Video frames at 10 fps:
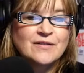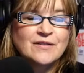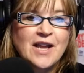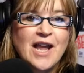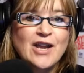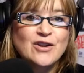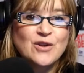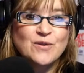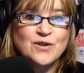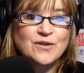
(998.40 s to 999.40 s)
and
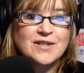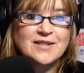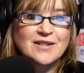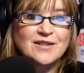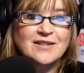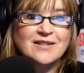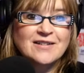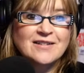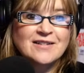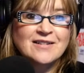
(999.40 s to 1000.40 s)
use your decision.
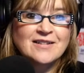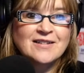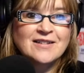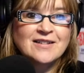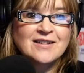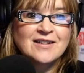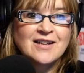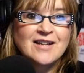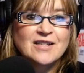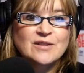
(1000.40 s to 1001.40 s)

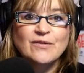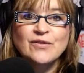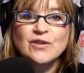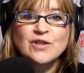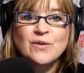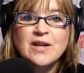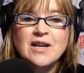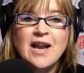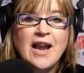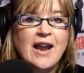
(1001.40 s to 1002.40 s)
So if you're doing
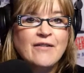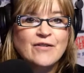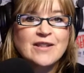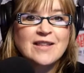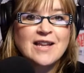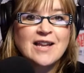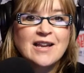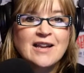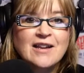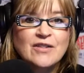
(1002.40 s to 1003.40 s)

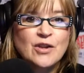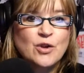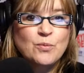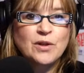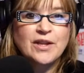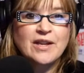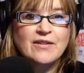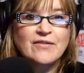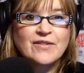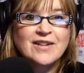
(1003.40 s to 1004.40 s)
everything that you
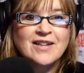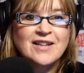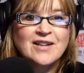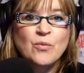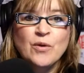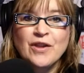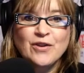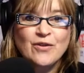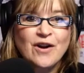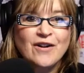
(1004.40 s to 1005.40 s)
believe within your
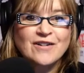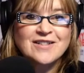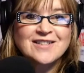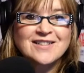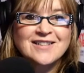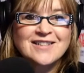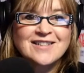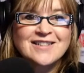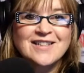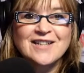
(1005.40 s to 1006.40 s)
heart
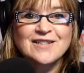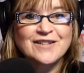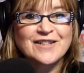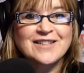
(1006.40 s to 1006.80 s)
that is good,